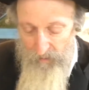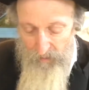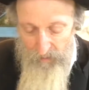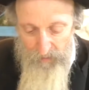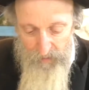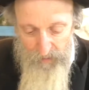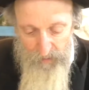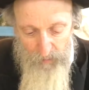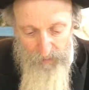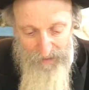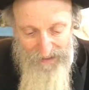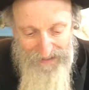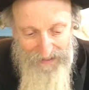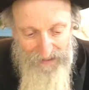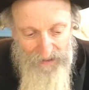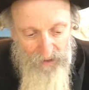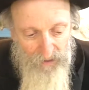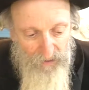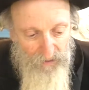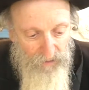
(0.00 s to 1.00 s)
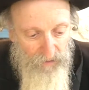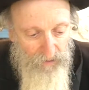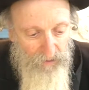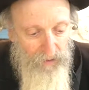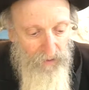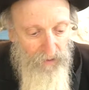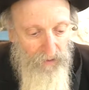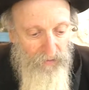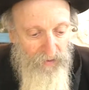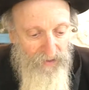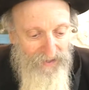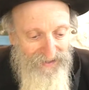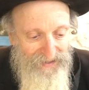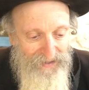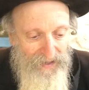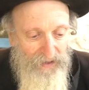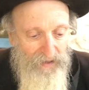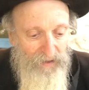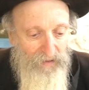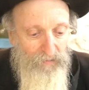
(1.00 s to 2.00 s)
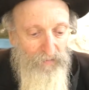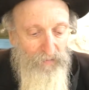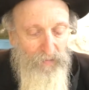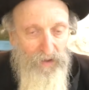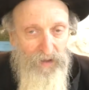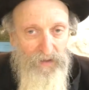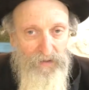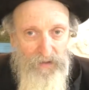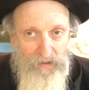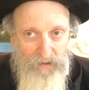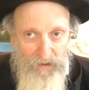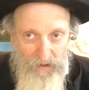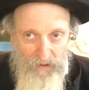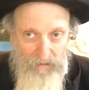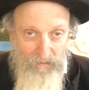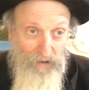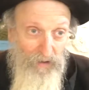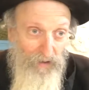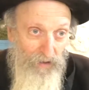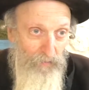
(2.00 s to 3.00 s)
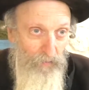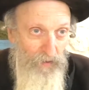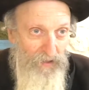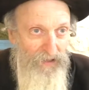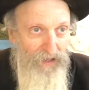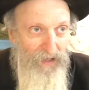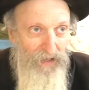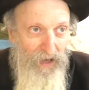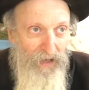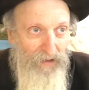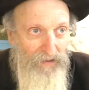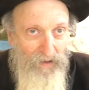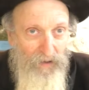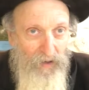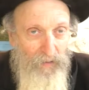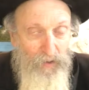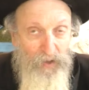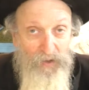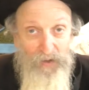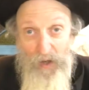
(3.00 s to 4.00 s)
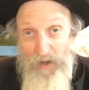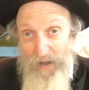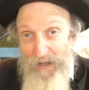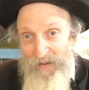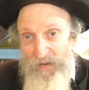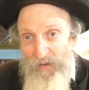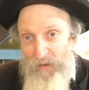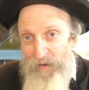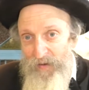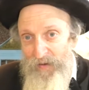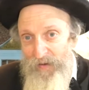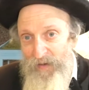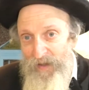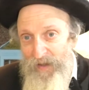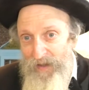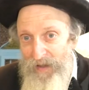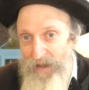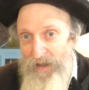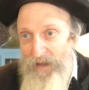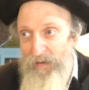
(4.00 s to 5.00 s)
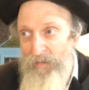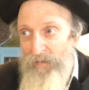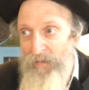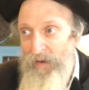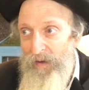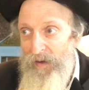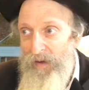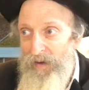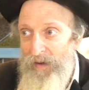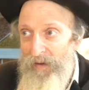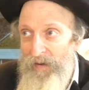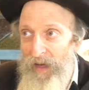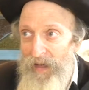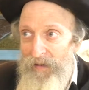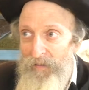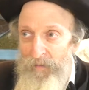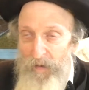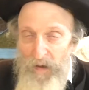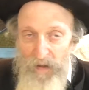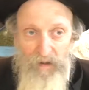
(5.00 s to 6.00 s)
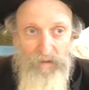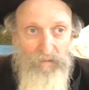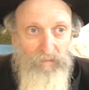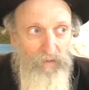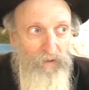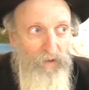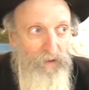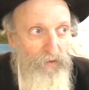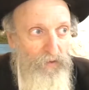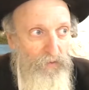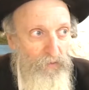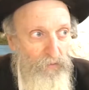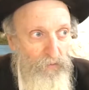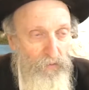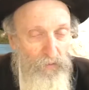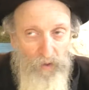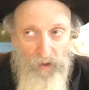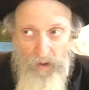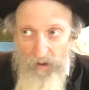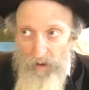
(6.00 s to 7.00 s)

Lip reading: is able to heal the sick, because and we see that, there's all kinds of stories of tzaddikim that fell into